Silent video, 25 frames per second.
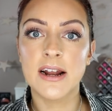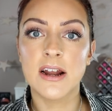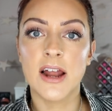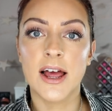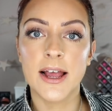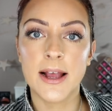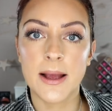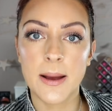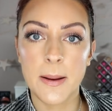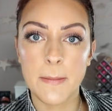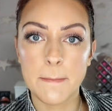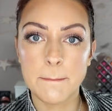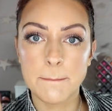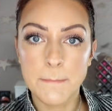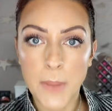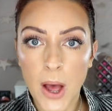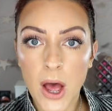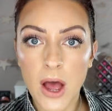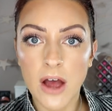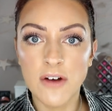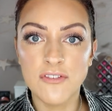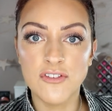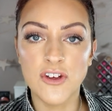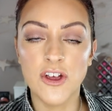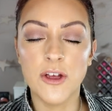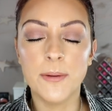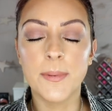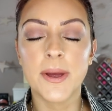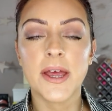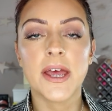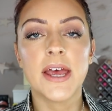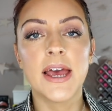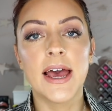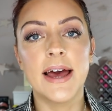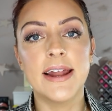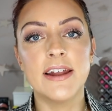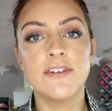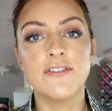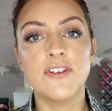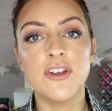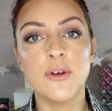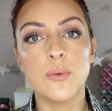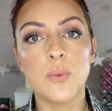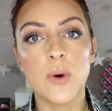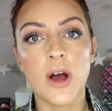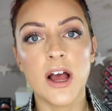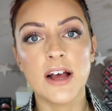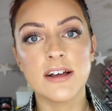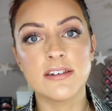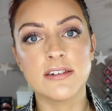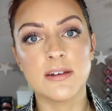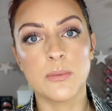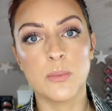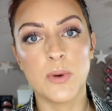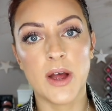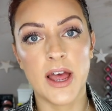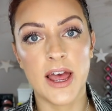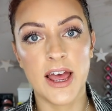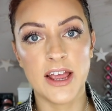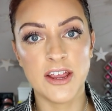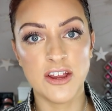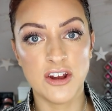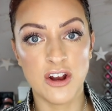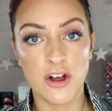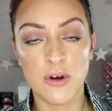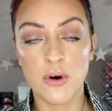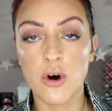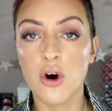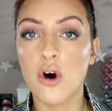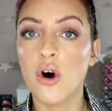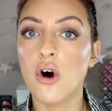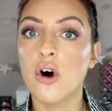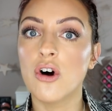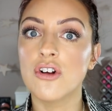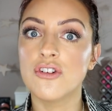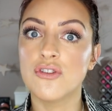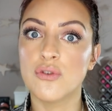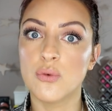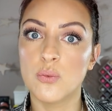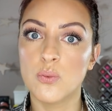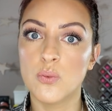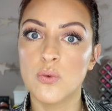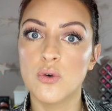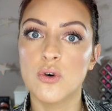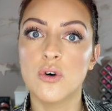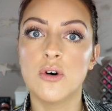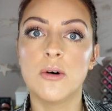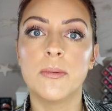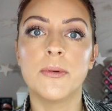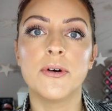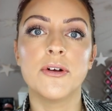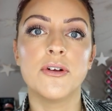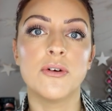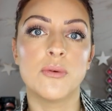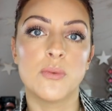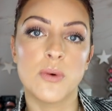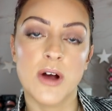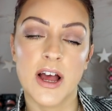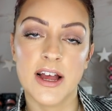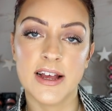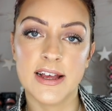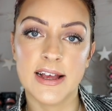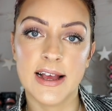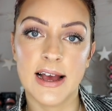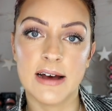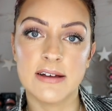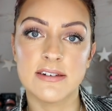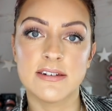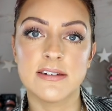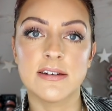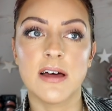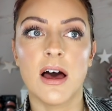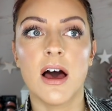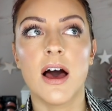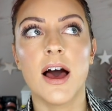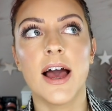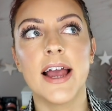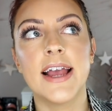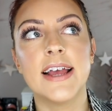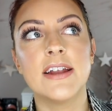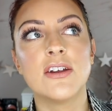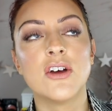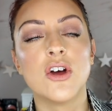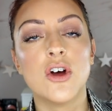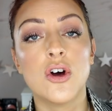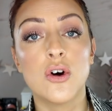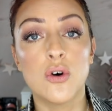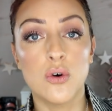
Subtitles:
like perfume. And if you work somewhere, you know, hot or warm, or you're working outside,